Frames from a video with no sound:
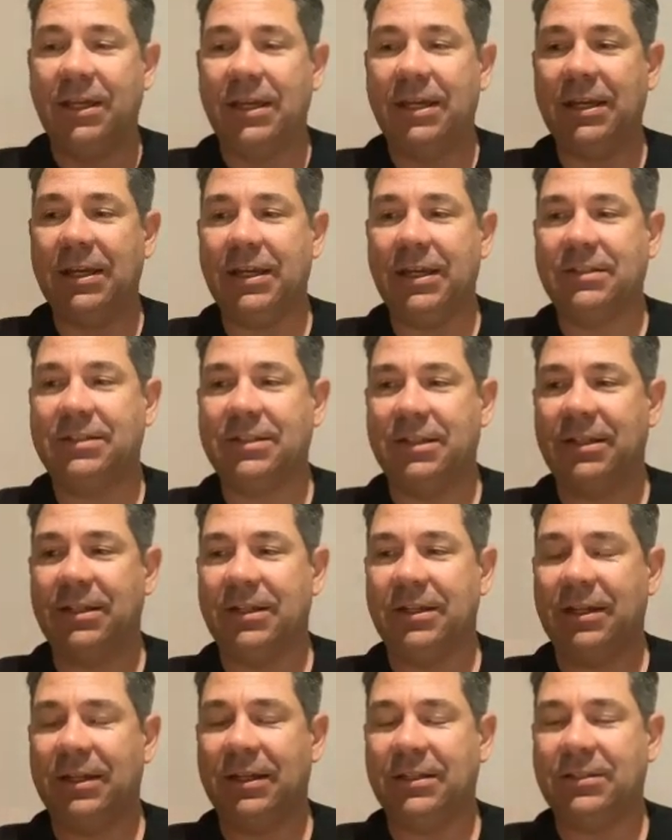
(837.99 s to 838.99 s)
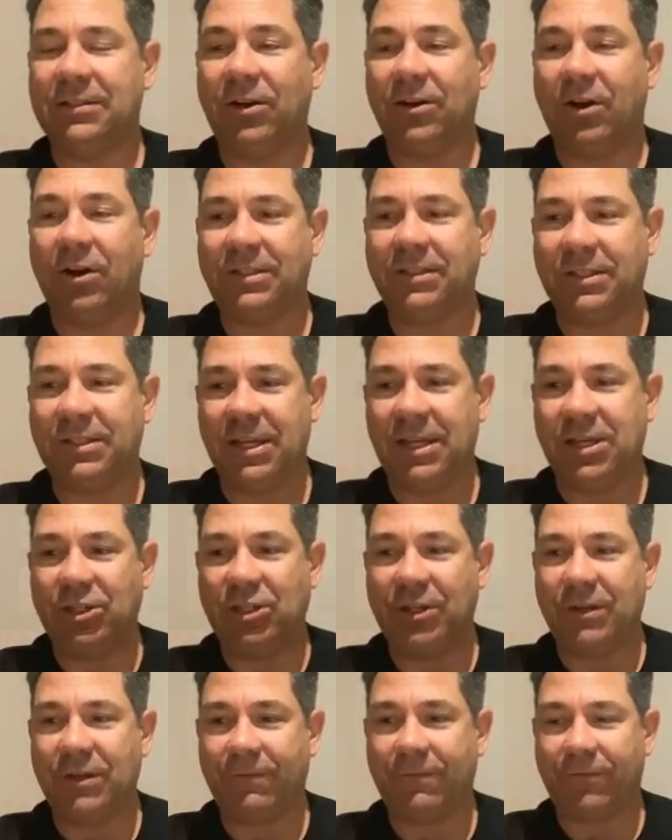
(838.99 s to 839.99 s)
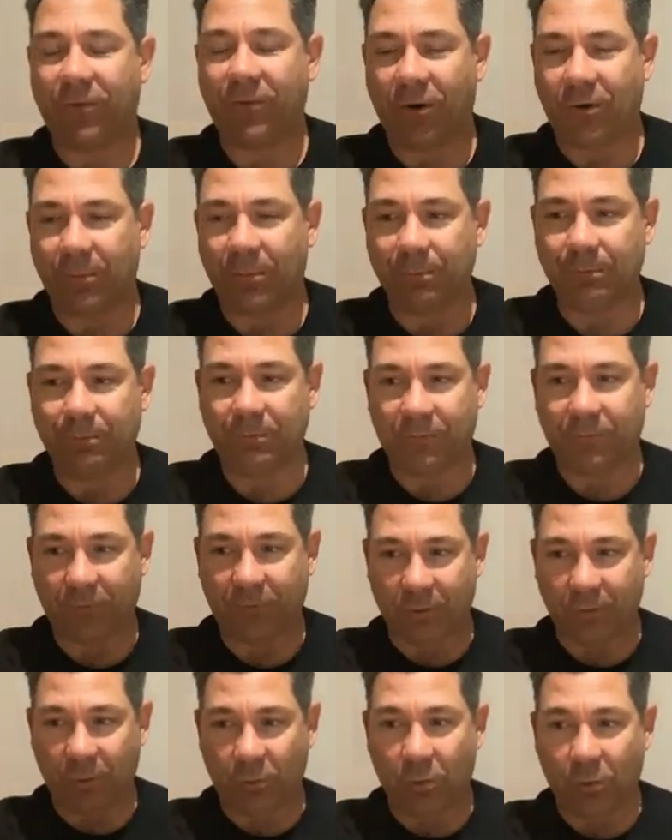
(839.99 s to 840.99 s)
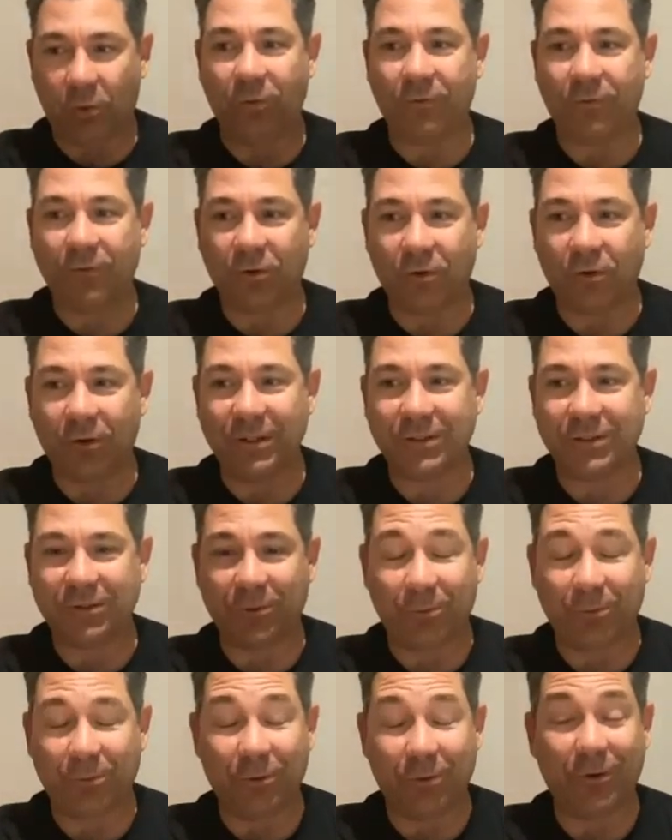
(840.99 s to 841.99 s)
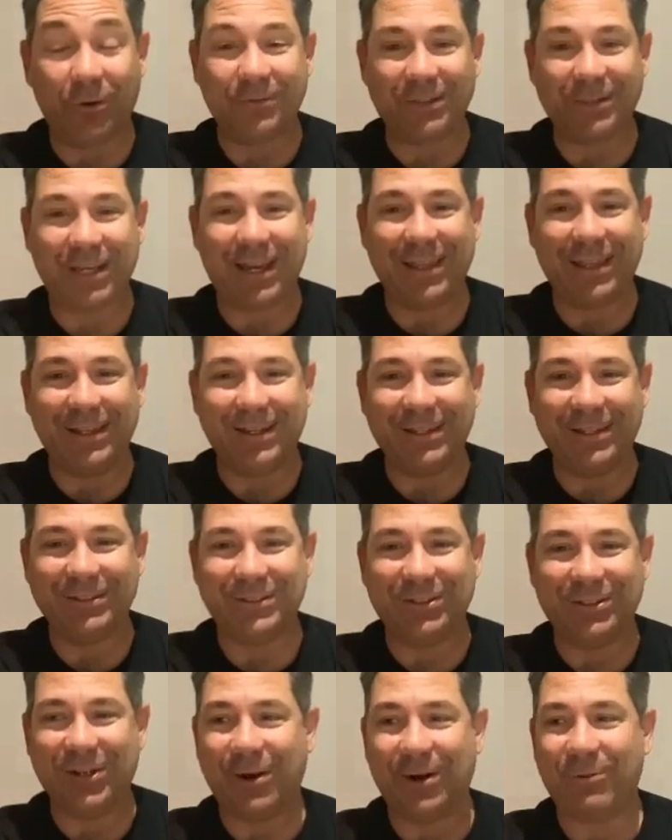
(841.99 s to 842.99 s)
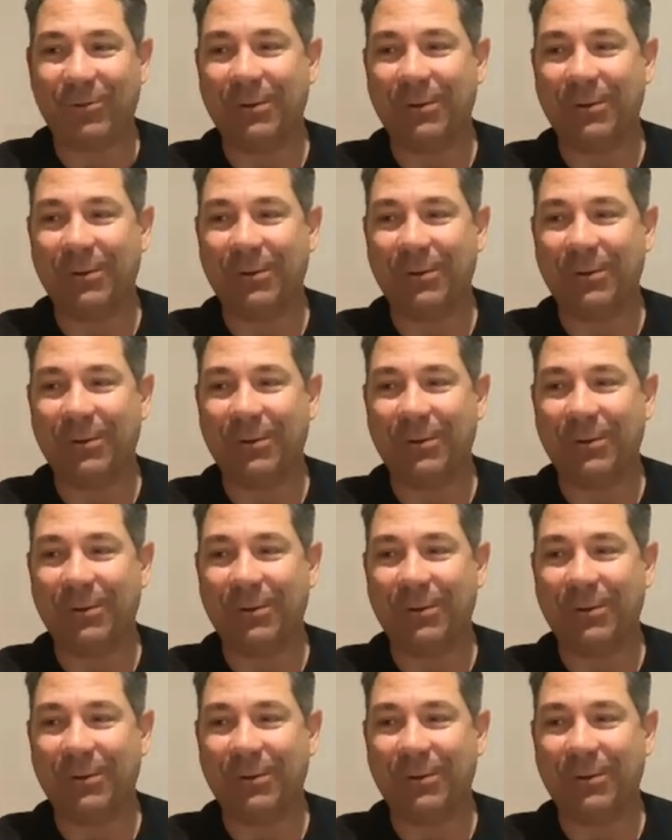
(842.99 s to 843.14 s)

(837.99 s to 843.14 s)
It's a nice gear shift from the wall of noise or wall of sound that is Do You Know What I